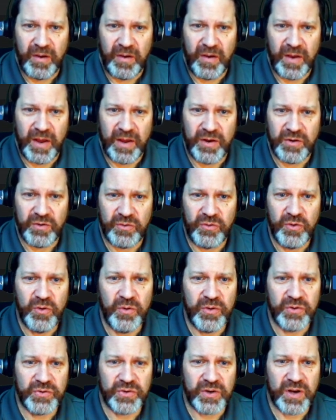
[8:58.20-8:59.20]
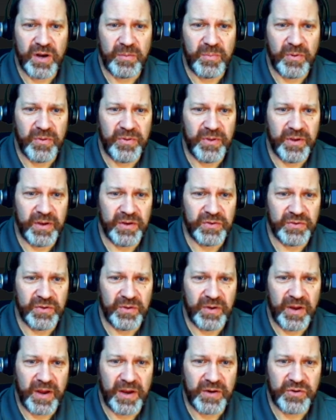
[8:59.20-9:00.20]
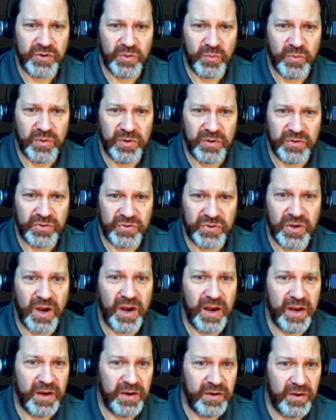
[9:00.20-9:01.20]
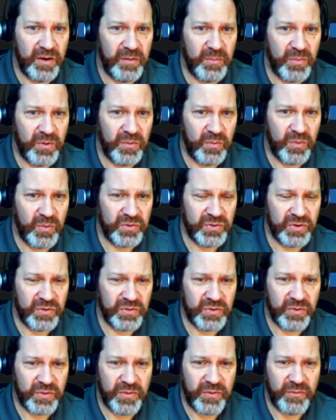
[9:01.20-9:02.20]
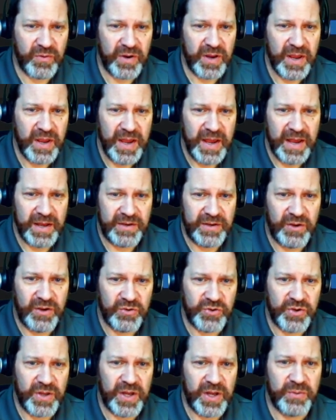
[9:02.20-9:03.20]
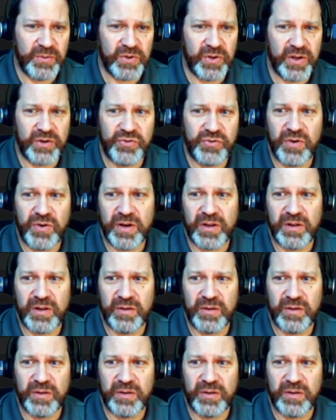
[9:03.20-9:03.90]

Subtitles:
and you'll notice a couple things that actually will assign the number 1003. It tells you that it was electronically